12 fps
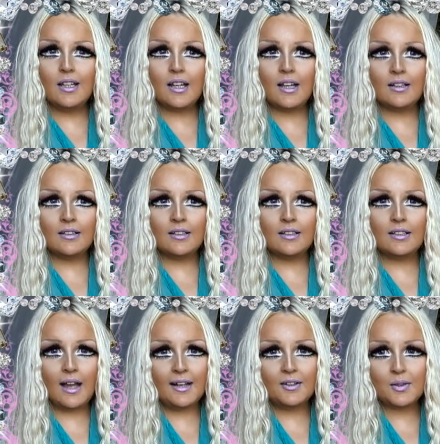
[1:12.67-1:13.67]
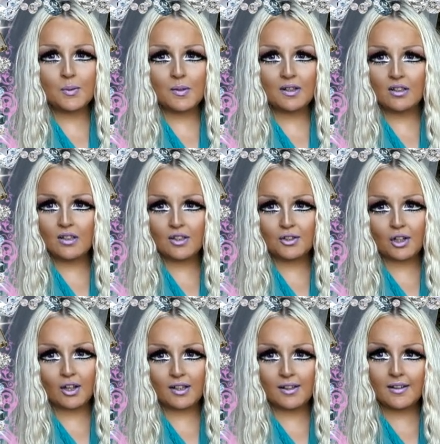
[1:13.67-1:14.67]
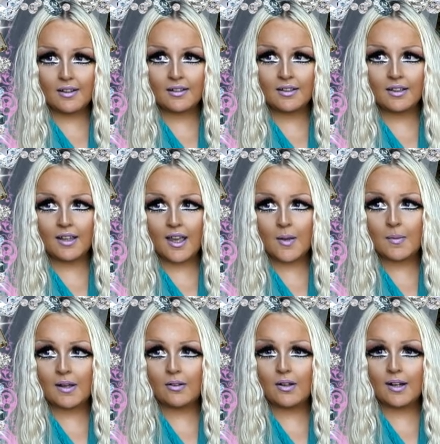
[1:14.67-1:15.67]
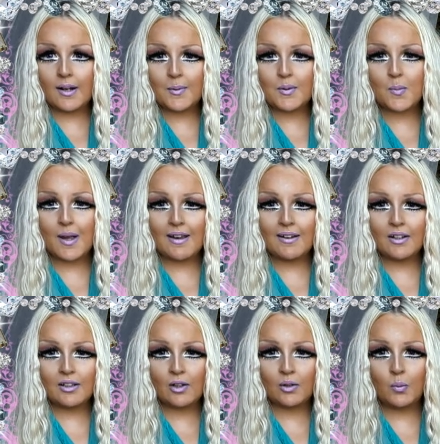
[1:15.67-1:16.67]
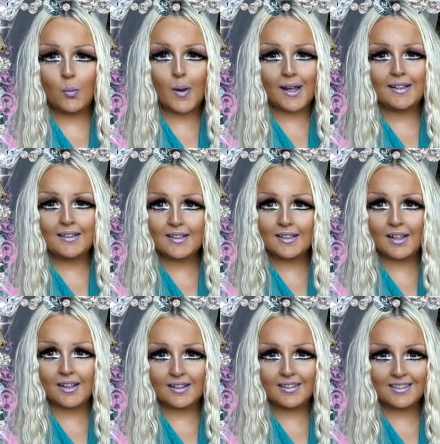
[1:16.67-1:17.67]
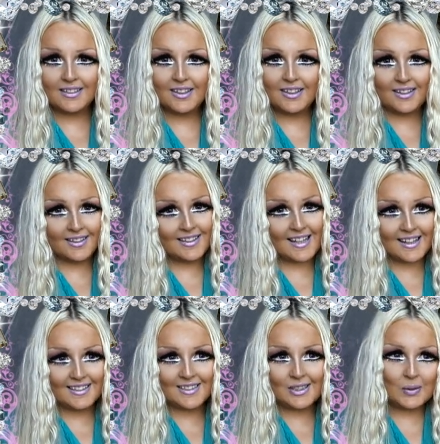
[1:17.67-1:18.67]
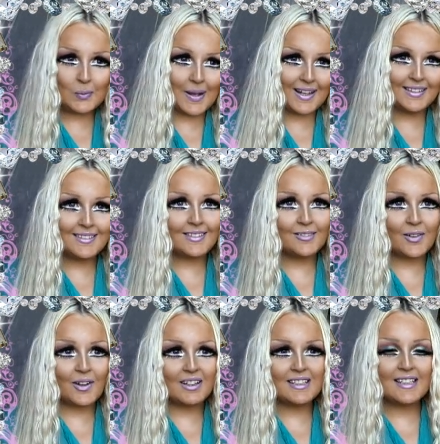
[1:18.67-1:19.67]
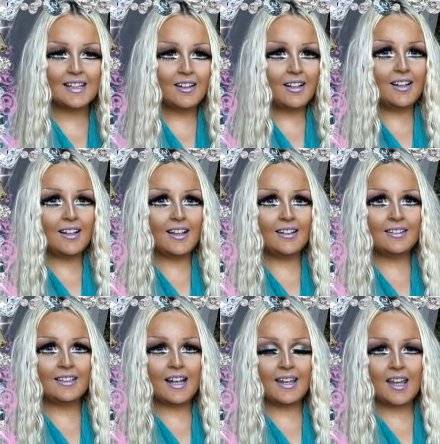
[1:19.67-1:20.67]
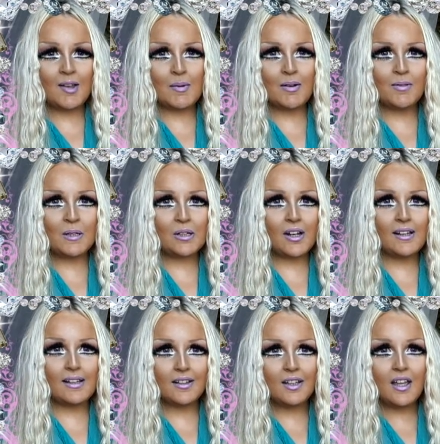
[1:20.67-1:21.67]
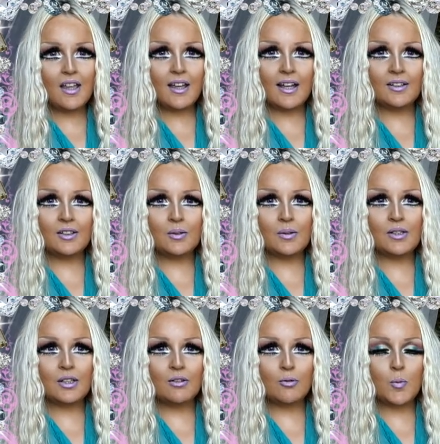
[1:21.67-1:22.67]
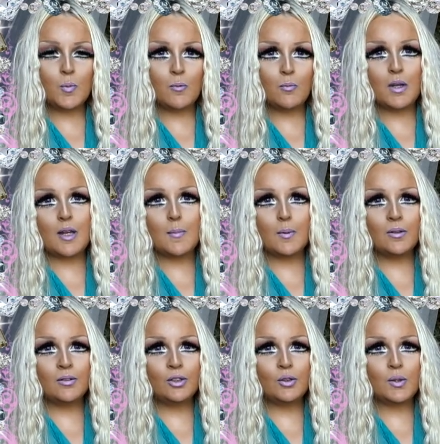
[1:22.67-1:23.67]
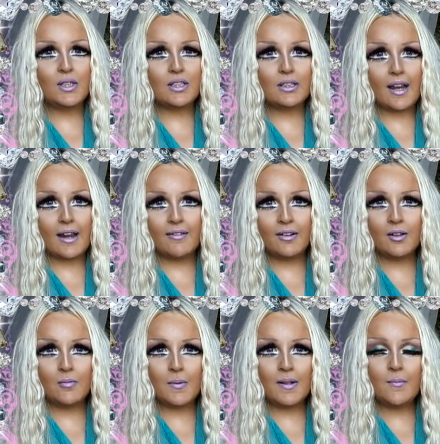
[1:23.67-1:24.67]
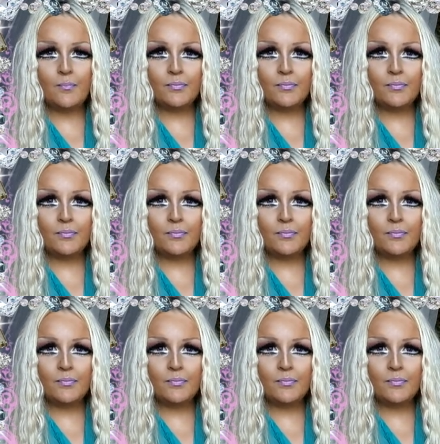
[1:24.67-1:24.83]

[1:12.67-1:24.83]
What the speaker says: and I just went to the toilet and then came out, and I was wearing a long white skirt. Yes, white, of course. And I came out of the toilet, and there was a group of people, and they were staring at me.